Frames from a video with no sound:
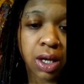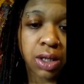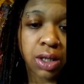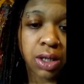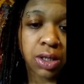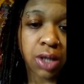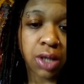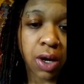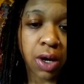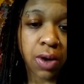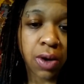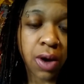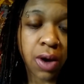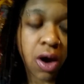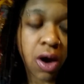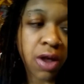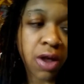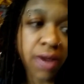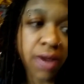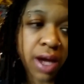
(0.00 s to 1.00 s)
So,
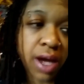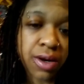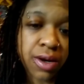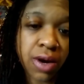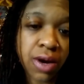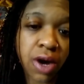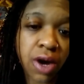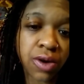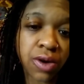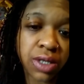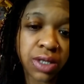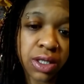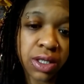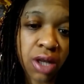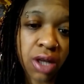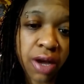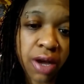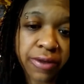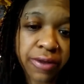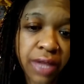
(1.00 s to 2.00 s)
although I don't own a
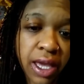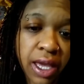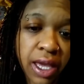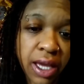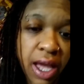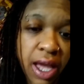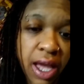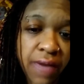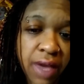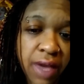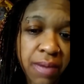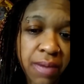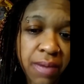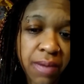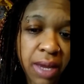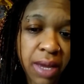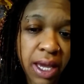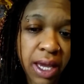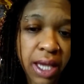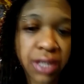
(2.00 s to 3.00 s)
Thoth deck, I've had
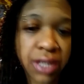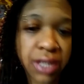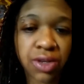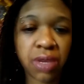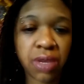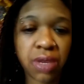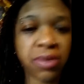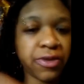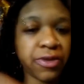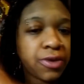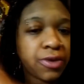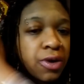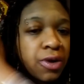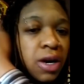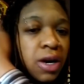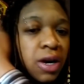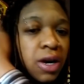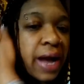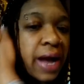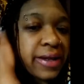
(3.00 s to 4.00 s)
my hands on it
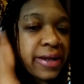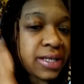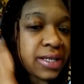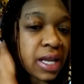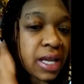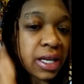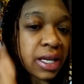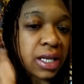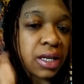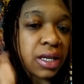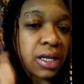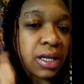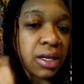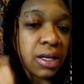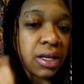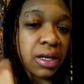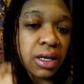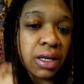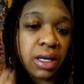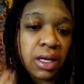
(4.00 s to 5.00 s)
before. I study
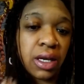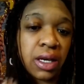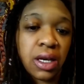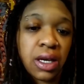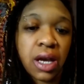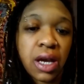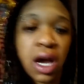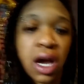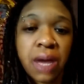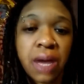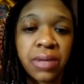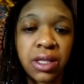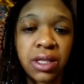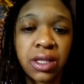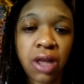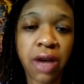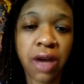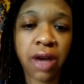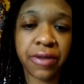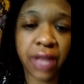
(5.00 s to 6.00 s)
the
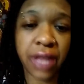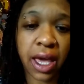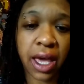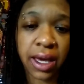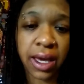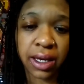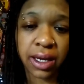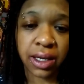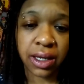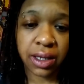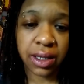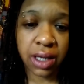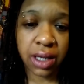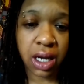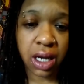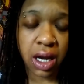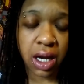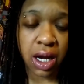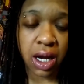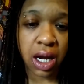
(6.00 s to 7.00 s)
Thoth deck
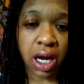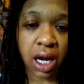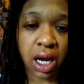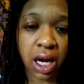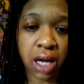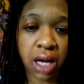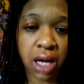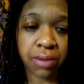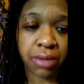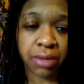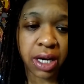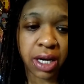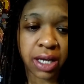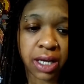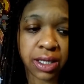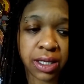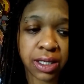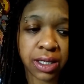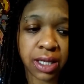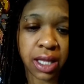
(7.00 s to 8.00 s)

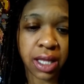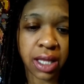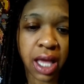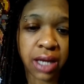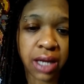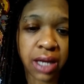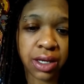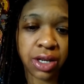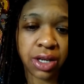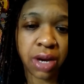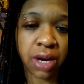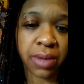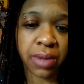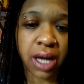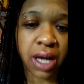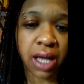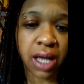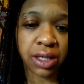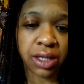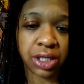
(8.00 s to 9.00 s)
because a lot of the
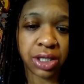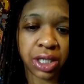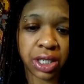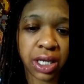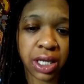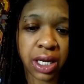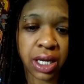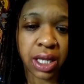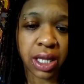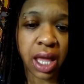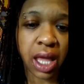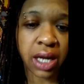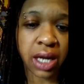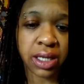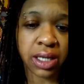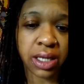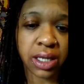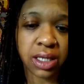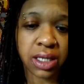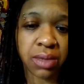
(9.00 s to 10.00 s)
terminology and a lot of
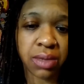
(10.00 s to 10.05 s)
the